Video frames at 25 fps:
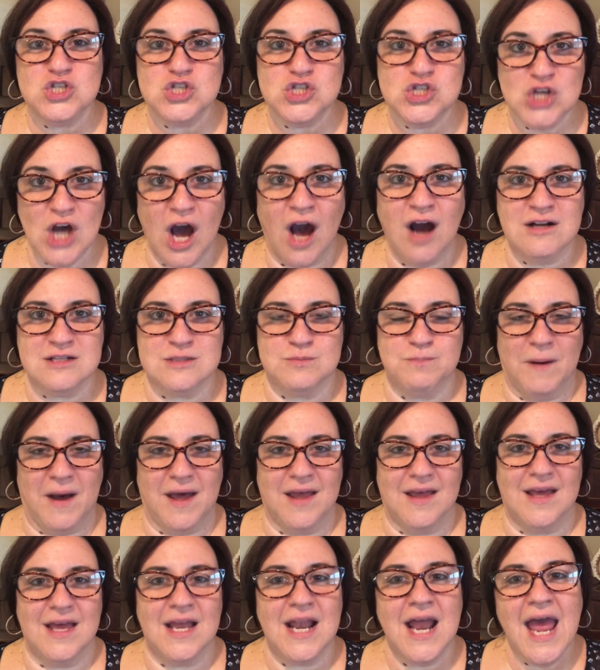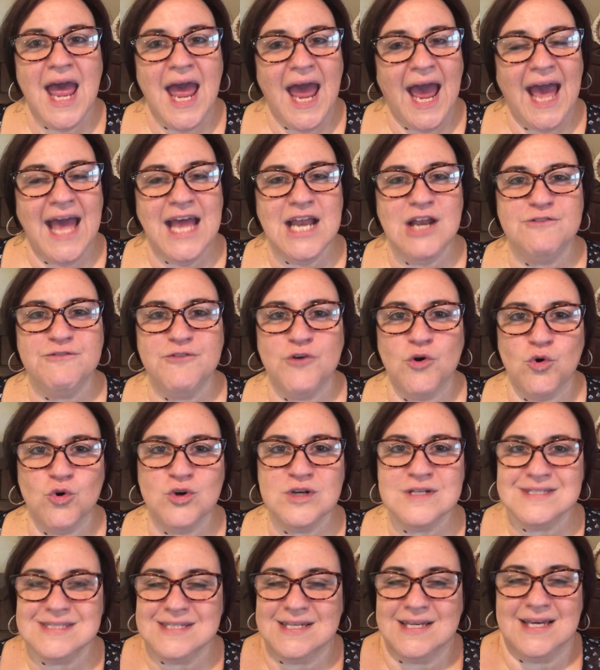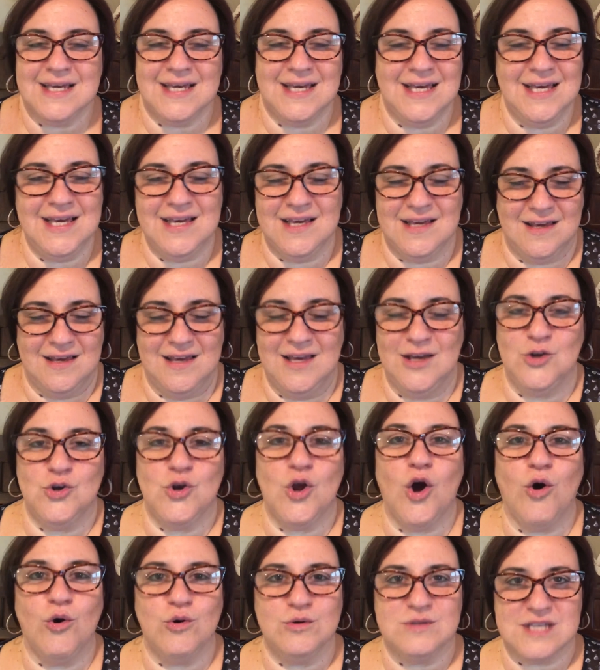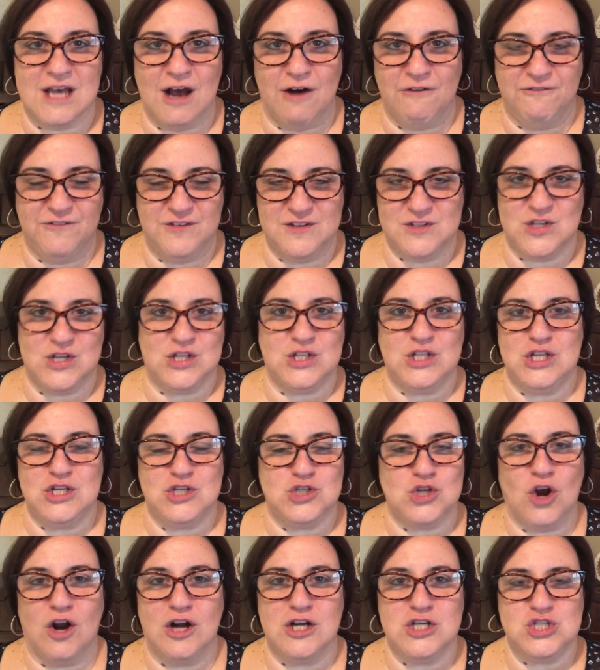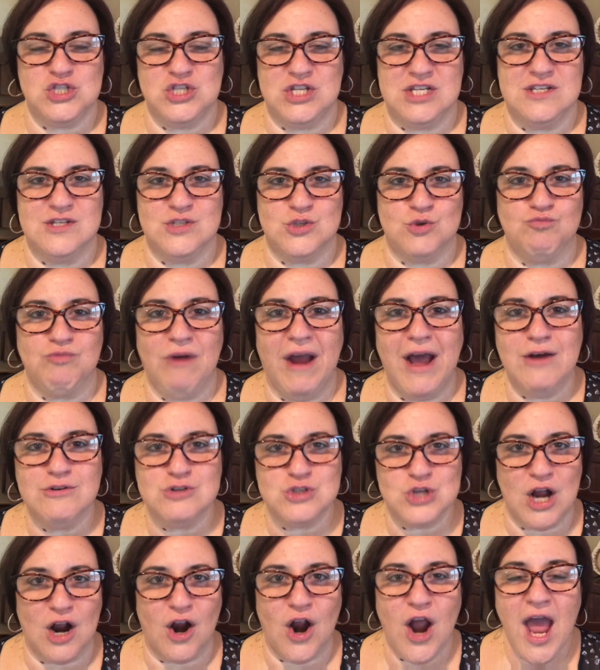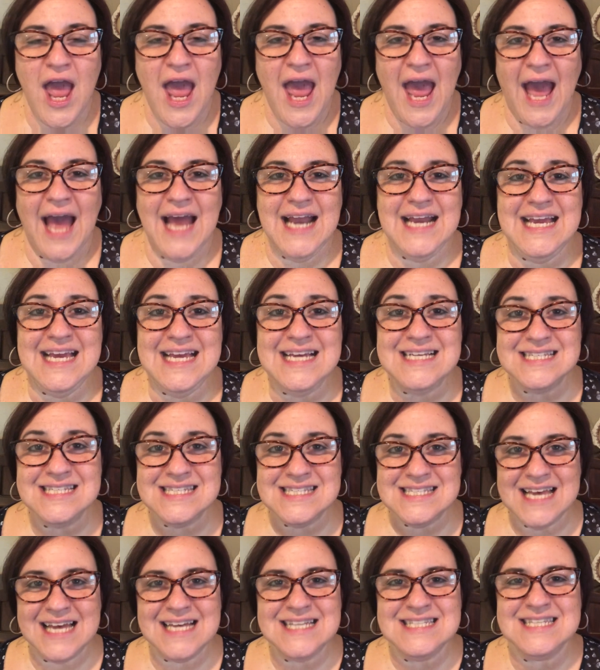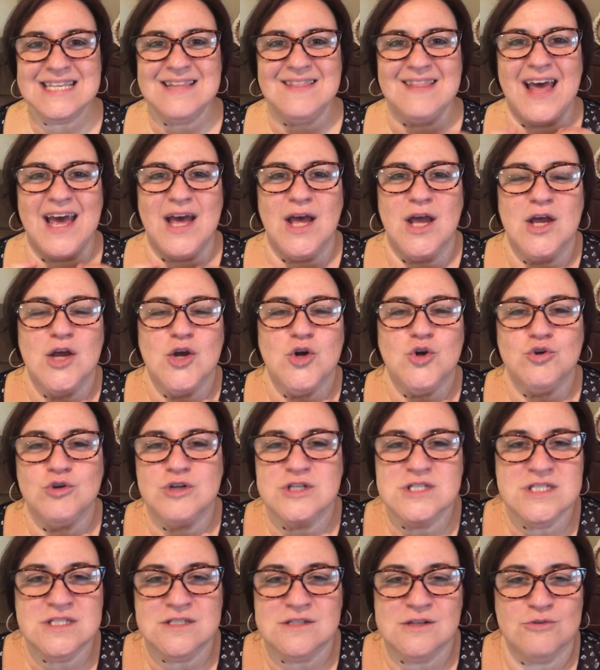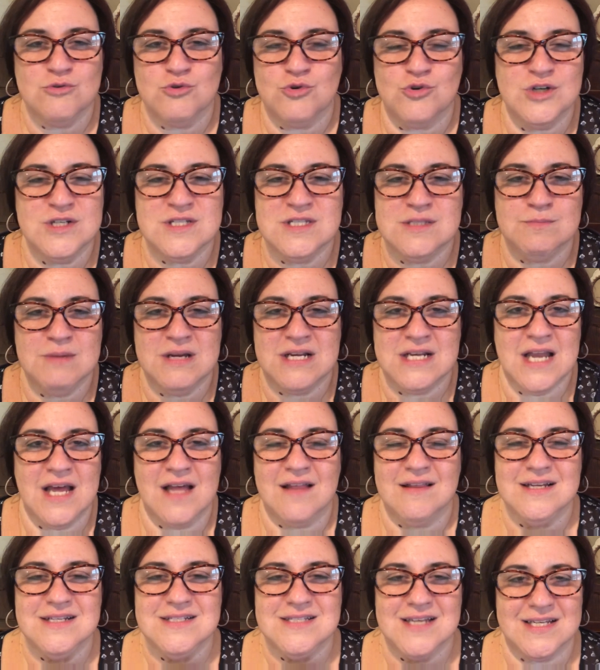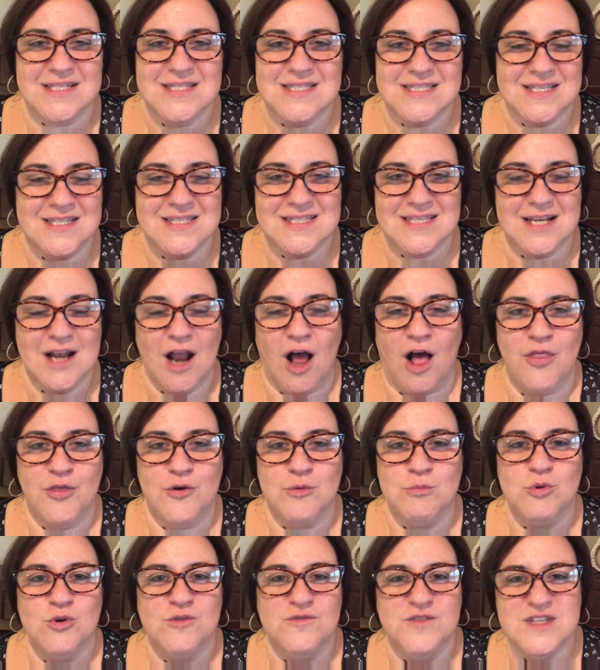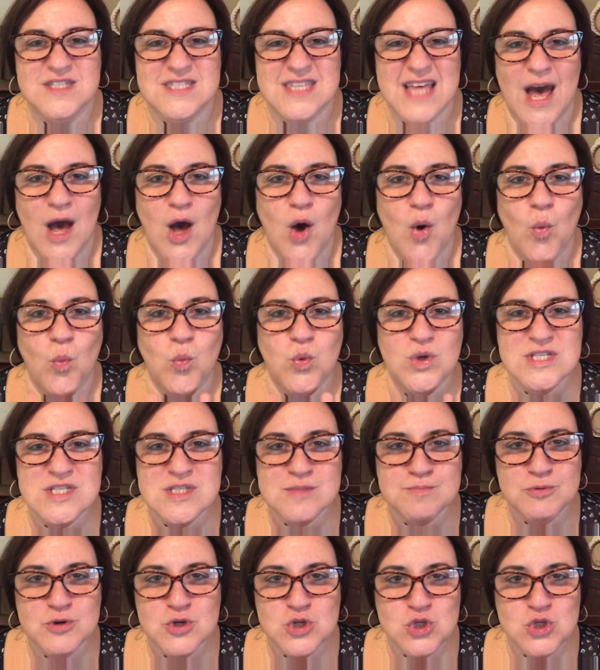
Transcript: shocked by it. And of course, he knows how physically charged he is around her. And he says in that Chris McNally does this in other movies, that whisper